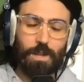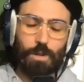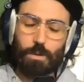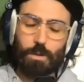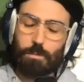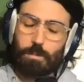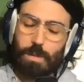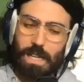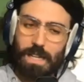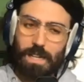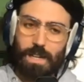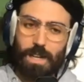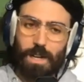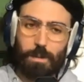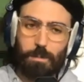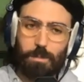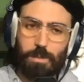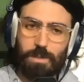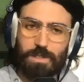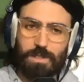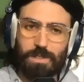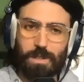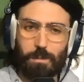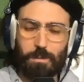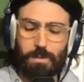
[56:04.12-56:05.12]
or may not
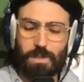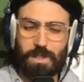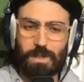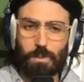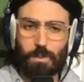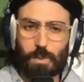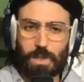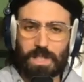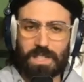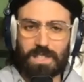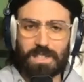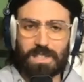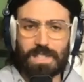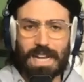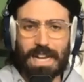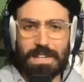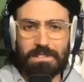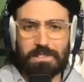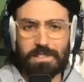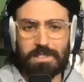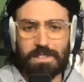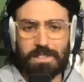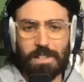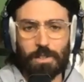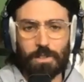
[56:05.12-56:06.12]
be something we need to
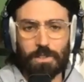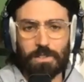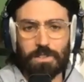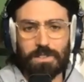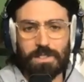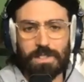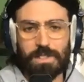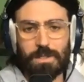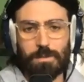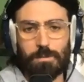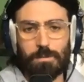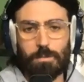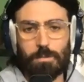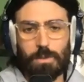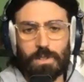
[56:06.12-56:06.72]
ask sales team,